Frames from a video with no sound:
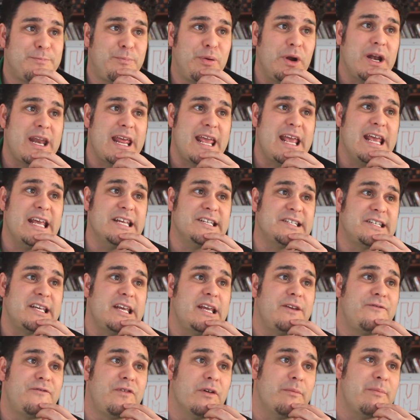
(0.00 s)
pretty
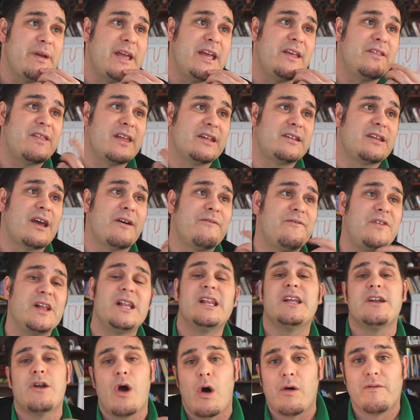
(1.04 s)
easy for me that
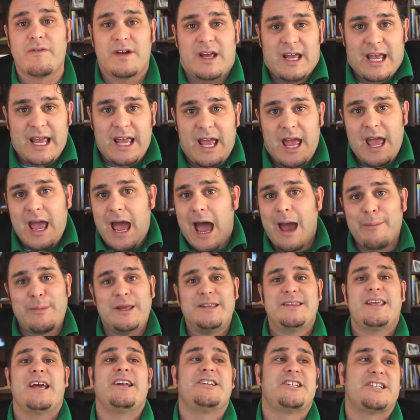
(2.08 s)
Villanova, I
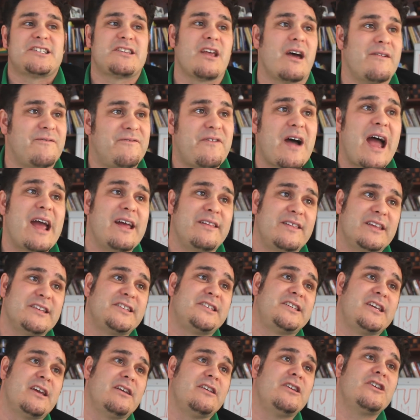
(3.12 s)
mean, they're just on fire
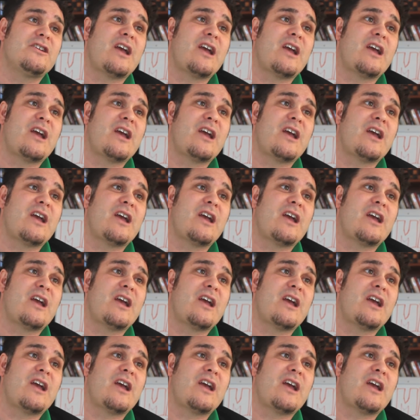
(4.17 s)
this year.